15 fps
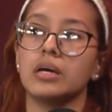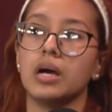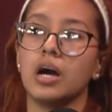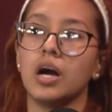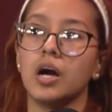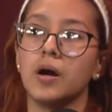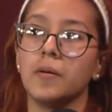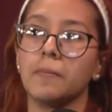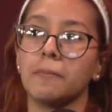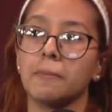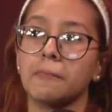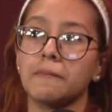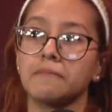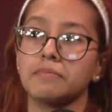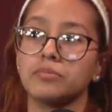Um,
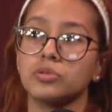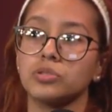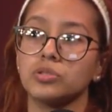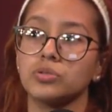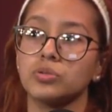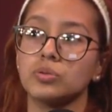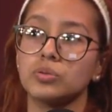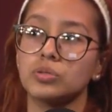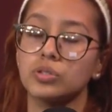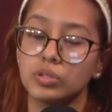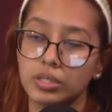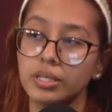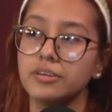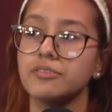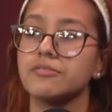to to
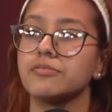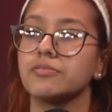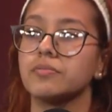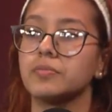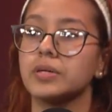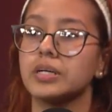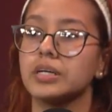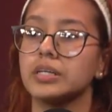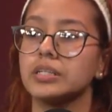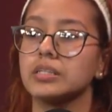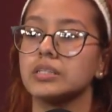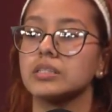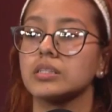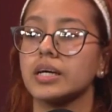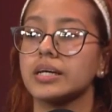leave
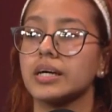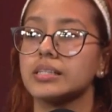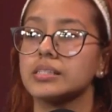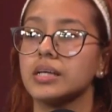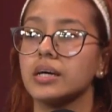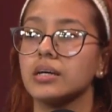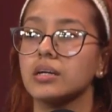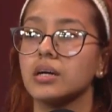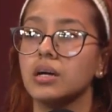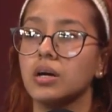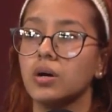because like I said